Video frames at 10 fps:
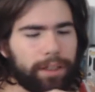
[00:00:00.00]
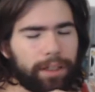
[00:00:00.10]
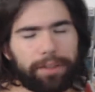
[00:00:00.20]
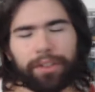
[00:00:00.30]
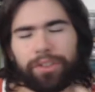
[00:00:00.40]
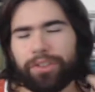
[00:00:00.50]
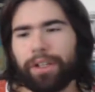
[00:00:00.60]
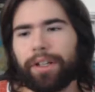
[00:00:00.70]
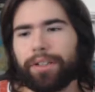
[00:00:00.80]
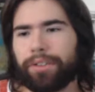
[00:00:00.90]
things
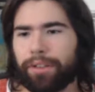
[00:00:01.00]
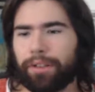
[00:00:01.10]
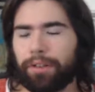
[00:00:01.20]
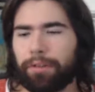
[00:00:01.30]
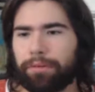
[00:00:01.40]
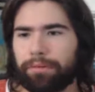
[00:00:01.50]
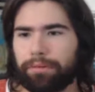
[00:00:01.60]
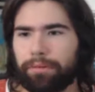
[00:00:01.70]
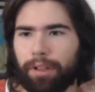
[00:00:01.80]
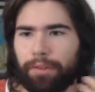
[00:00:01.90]
changed.
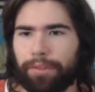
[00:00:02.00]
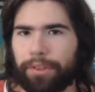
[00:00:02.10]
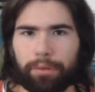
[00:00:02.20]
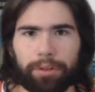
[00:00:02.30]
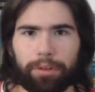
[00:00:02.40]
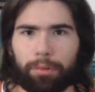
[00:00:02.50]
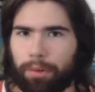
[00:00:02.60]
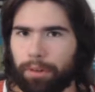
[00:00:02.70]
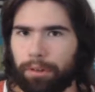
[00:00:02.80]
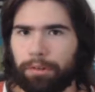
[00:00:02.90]
Obviously with the
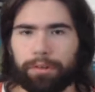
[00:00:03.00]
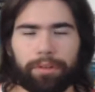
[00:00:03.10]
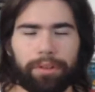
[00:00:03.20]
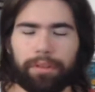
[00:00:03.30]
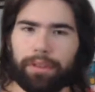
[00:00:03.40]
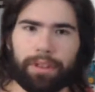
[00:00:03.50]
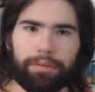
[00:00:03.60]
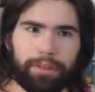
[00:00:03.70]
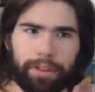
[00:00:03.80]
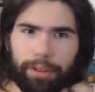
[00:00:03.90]
world, with
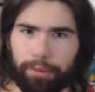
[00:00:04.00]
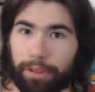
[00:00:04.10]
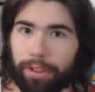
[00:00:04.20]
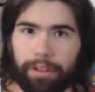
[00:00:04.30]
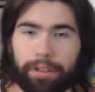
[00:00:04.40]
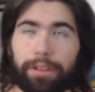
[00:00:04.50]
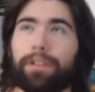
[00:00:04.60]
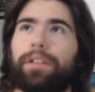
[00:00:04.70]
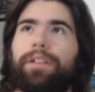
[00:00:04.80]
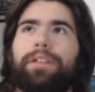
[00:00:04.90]
everything going on,
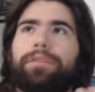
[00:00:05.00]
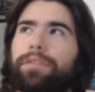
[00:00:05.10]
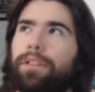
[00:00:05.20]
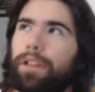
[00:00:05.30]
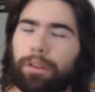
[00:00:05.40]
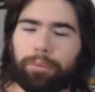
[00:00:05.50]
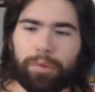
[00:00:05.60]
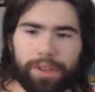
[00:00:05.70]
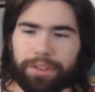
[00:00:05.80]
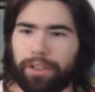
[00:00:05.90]

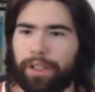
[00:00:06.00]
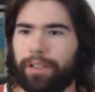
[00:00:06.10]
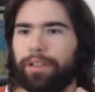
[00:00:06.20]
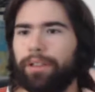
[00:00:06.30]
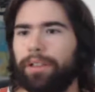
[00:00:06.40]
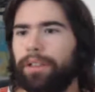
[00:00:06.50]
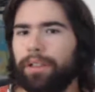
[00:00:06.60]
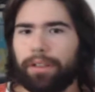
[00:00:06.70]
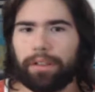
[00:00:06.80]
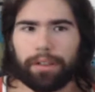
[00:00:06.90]
unprecedented.
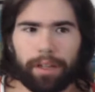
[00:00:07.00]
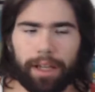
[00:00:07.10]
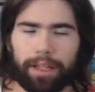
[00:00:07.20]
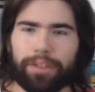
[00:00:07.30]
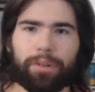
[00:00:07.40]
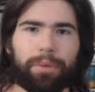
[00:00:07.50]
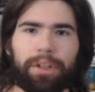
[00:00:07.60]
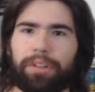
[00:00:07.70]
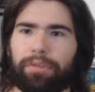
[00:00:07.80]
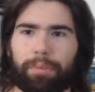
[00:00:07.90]
I had so many
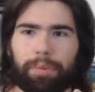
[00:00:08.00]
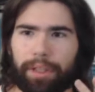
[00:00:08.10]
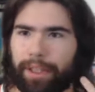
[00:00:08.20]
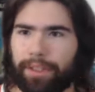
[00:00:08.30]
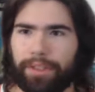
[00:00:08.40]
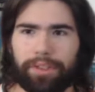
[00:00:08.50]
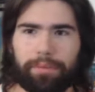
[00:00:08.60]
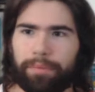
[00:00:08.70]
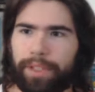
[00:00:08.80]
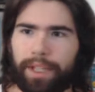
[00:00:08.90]
different plans
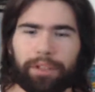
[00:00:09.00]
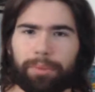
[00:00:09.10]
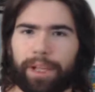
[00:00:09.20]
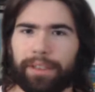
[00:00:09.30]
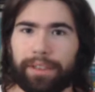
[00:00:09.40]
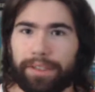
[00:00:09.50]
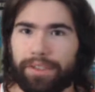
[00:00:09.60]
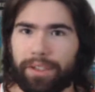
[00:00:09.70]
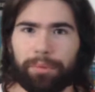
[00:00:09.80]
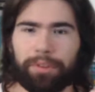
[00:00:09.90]
dating back to
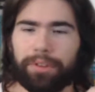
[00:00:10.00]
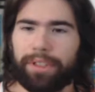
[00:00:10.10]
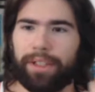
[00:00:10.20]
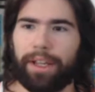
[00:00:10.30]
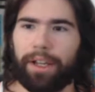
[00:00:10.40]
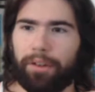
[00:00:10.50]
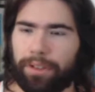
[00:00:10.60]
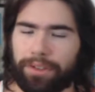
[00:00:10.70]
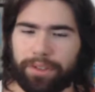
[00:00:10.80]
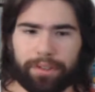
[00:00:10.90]
December to now.
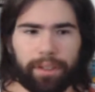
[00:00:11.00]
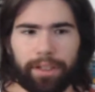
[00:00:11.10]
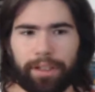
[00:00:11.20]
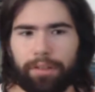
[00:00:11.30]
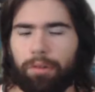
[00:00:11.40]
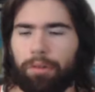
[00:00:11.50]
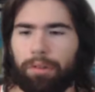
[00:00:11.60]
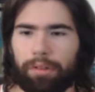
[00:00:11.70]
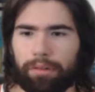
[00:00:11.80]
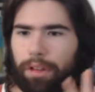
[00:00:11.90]
It's like a
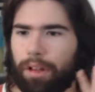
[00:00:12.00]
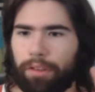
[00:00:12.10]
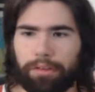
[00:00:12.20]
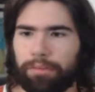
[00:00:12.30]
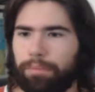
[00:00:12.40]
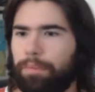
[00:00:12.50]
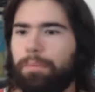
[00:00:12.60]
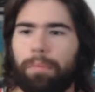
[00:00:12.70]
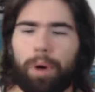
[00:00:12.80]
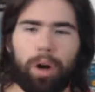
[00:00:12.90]
whole other
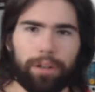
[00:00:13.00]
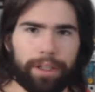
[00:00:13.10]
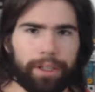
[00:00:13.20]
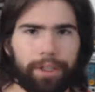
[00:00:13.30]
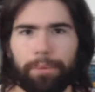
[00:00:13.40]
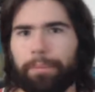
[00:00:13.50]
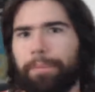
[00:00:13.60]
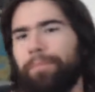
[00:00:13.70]
ball game.